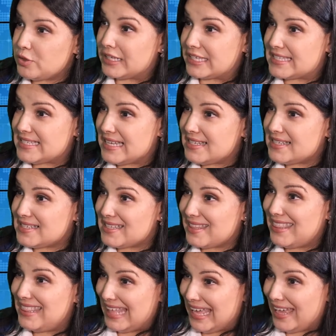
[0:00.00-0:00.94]
to an
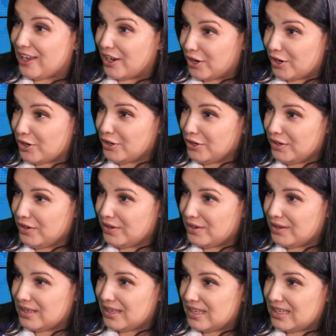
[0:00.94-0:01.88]
extent there
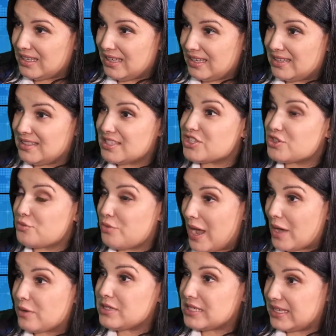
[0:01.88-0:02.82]
uh, in the
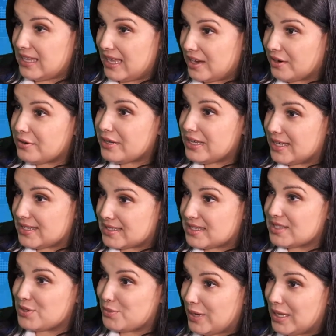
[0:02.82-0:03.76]
surrounding wow.
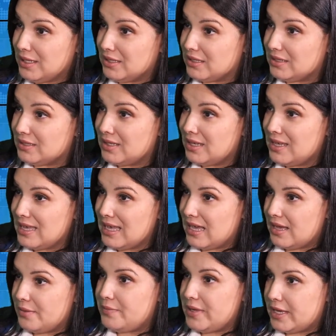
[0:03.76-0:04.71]
areas as well
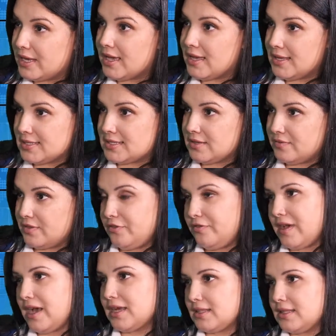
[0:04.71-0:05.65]
uh, because of
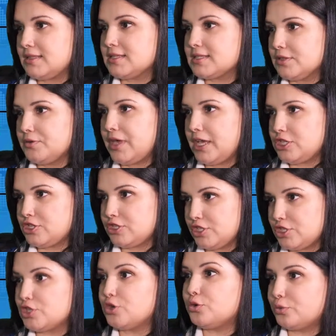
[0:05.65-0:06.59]
the fact that this
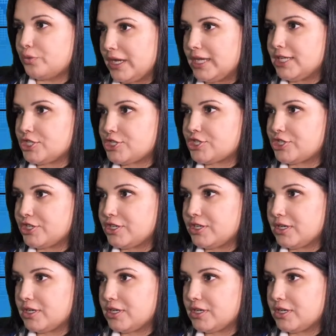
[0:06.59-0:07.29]
location is so rich.